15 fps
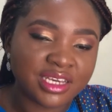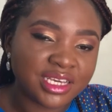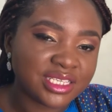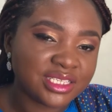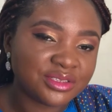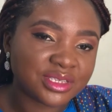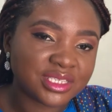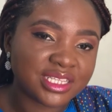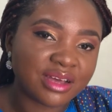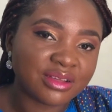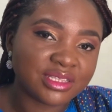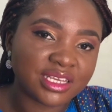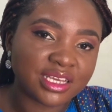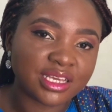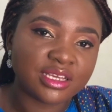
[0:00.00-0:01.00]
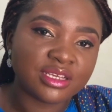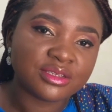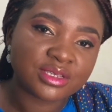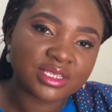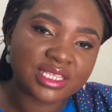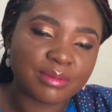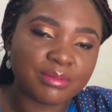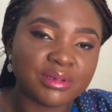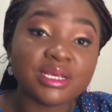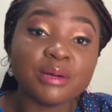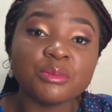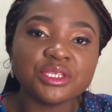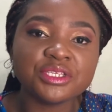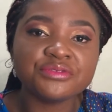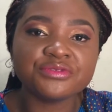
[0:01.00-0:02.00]
It's just down there. Just tap it.
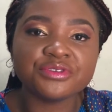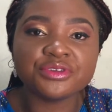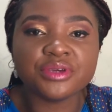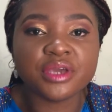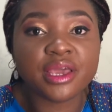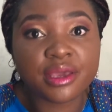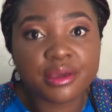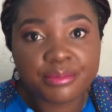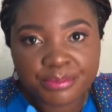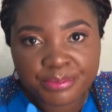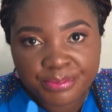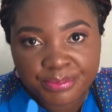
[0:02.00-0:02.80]
I'm waiting for you here.